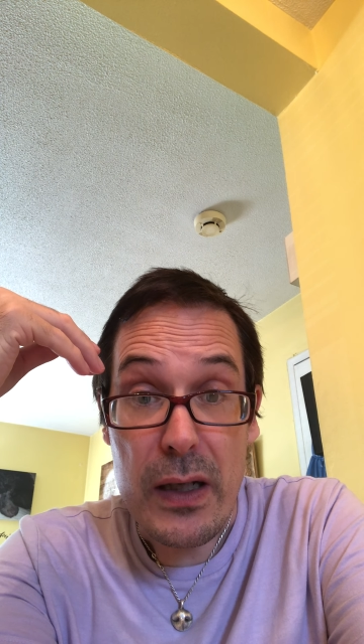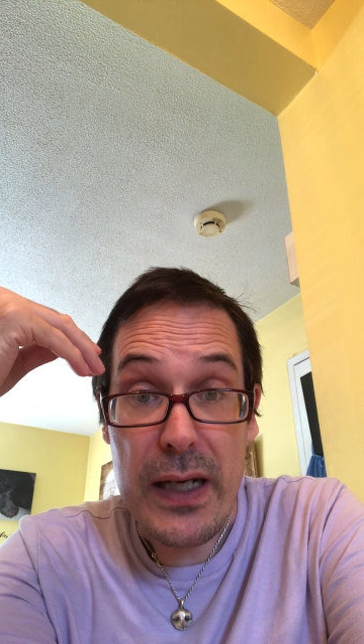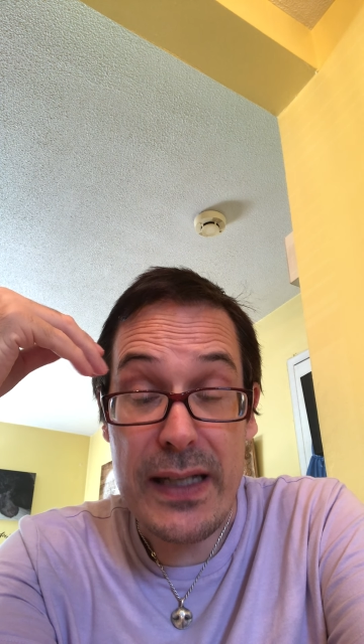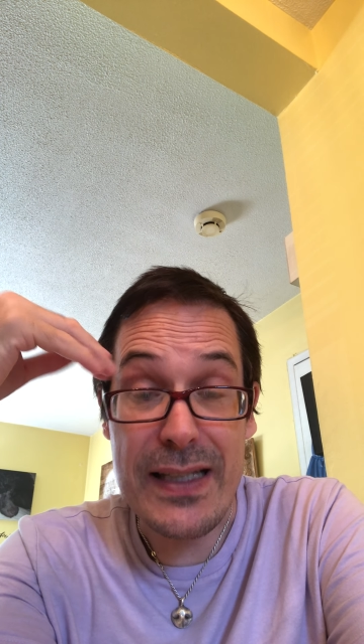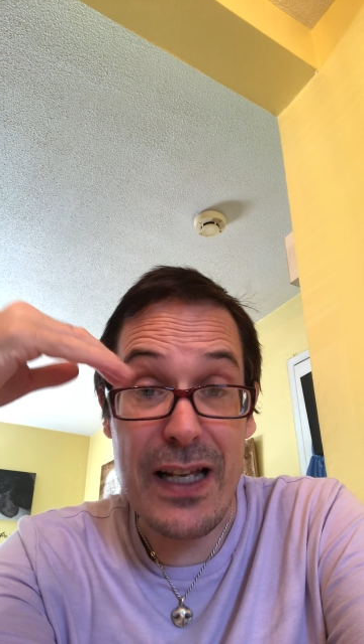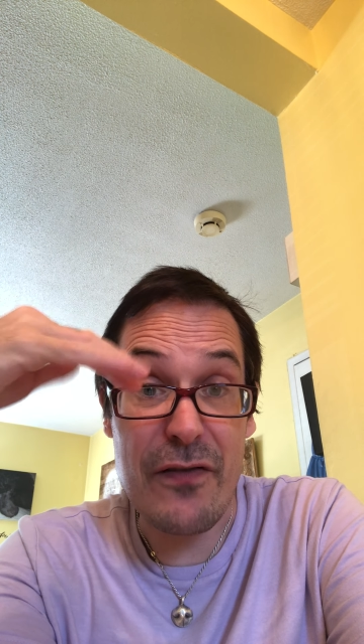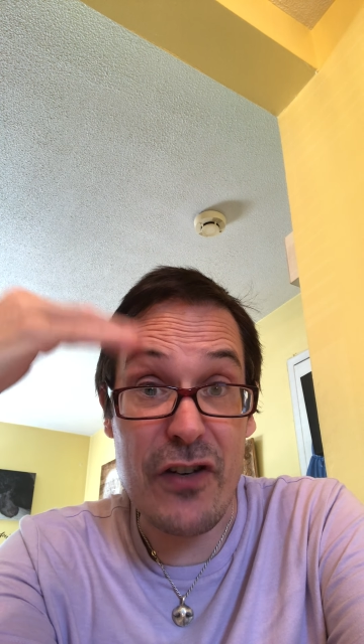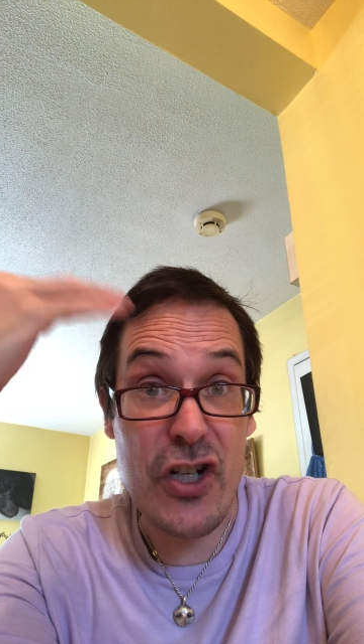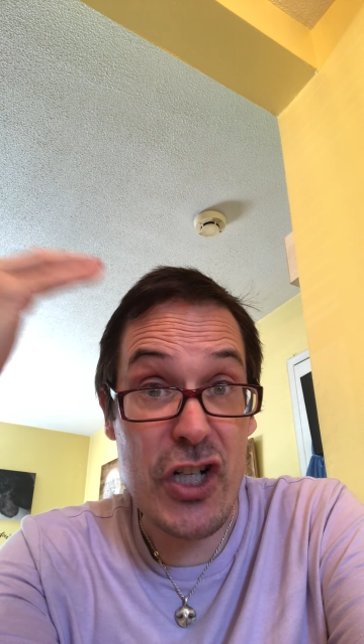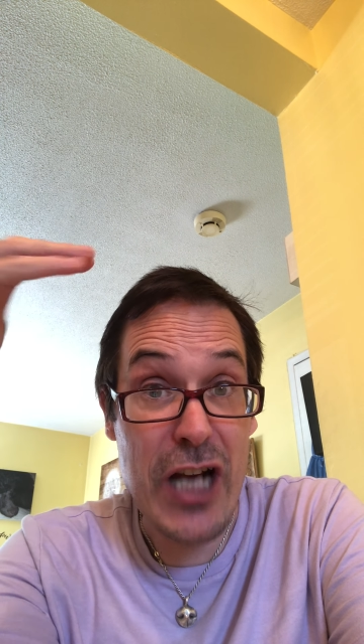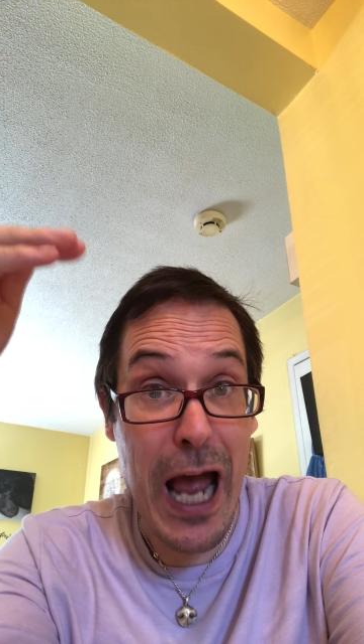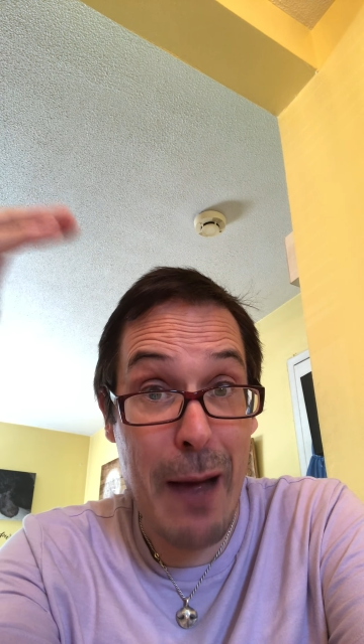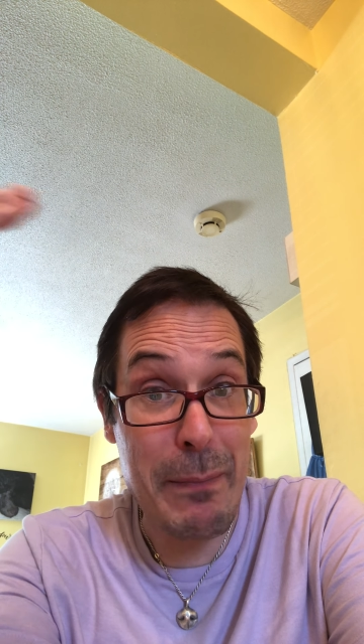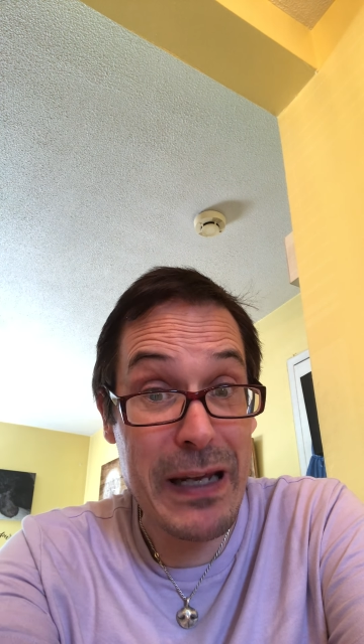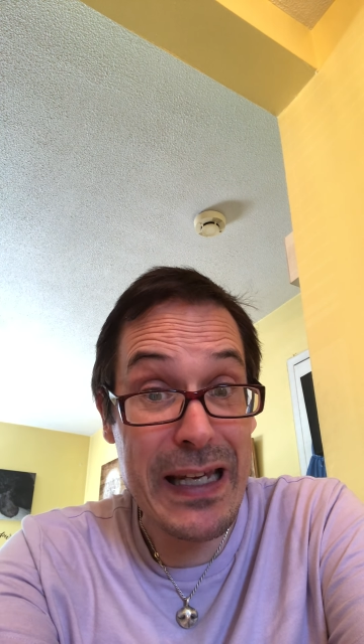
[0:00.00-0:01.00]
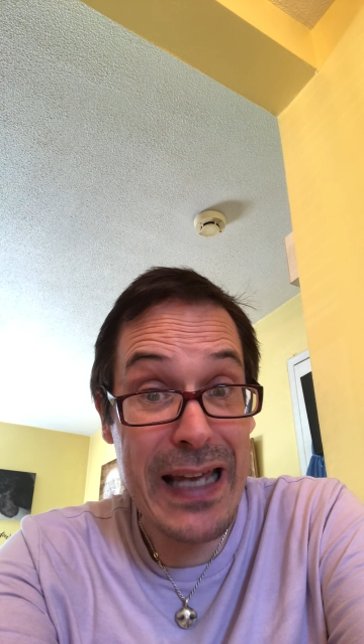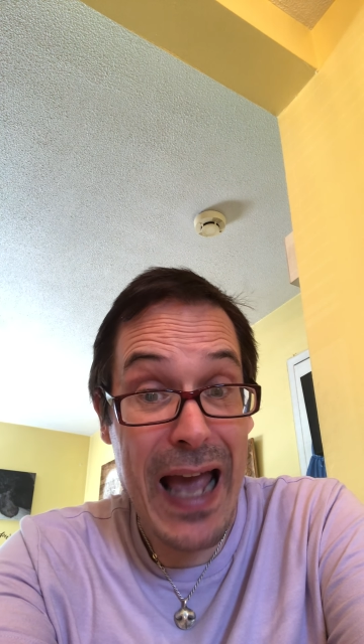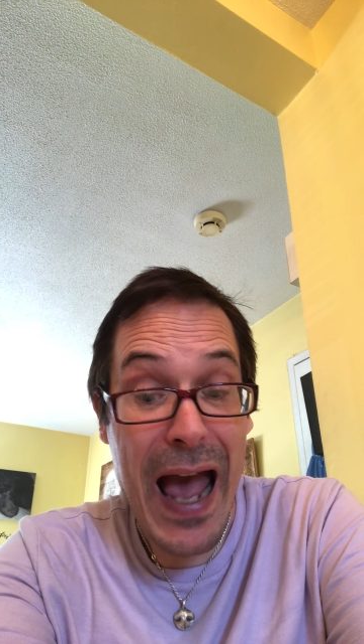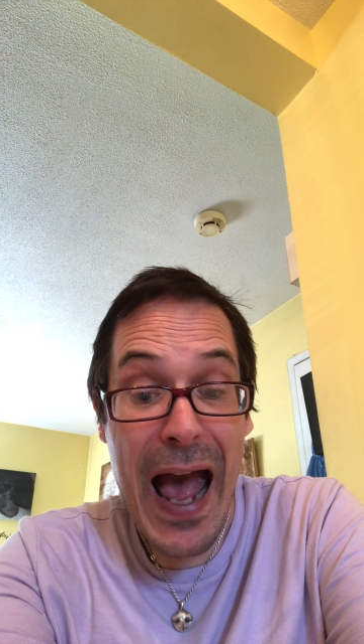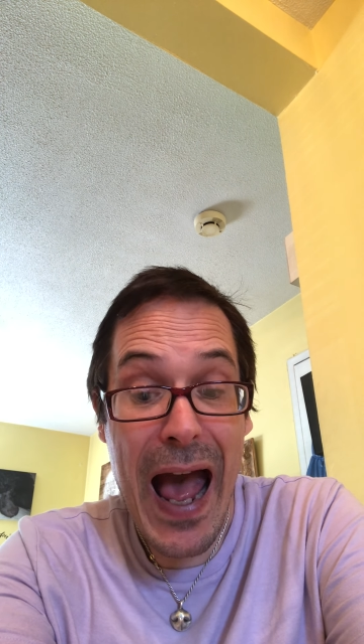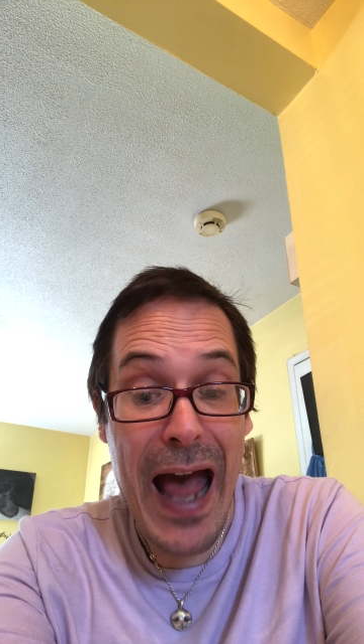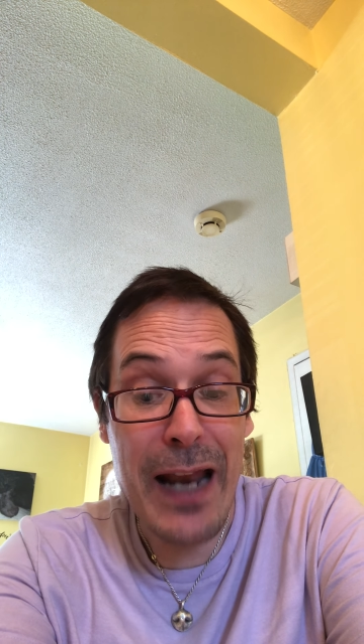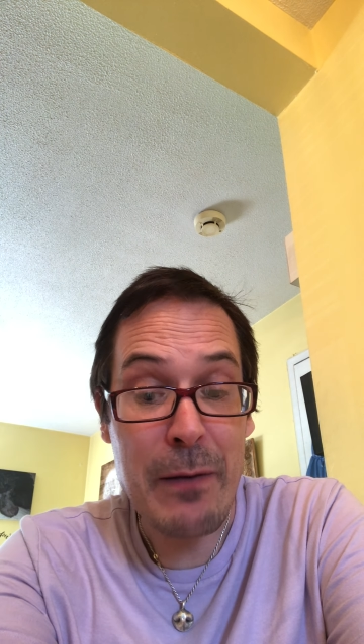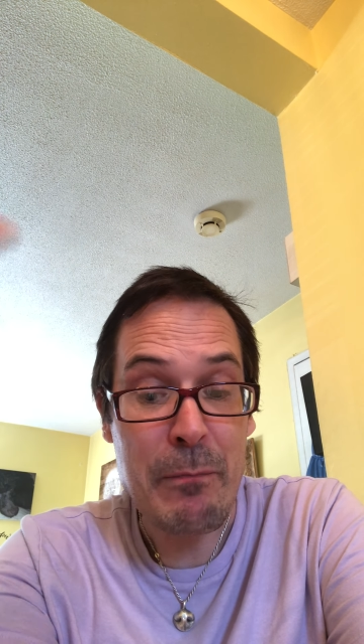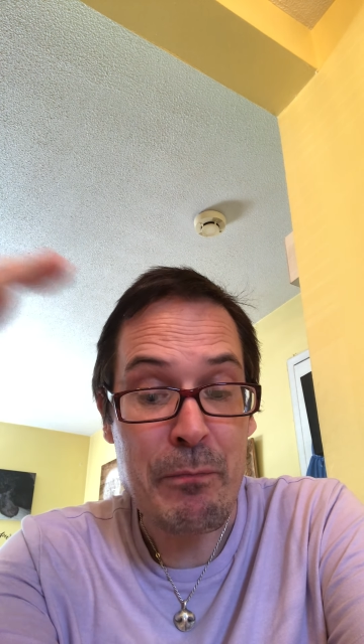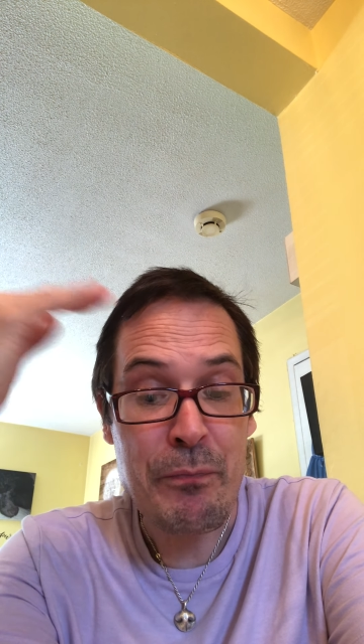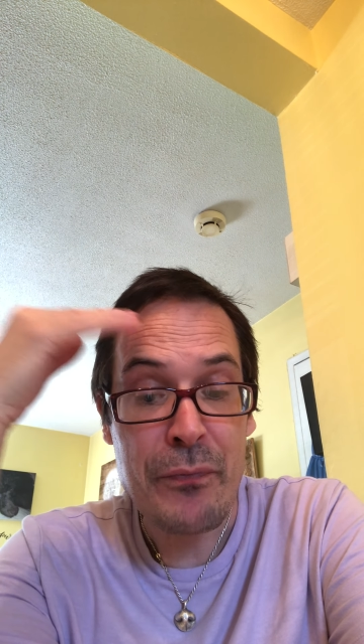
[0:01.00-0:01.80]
instead of a shabby cat,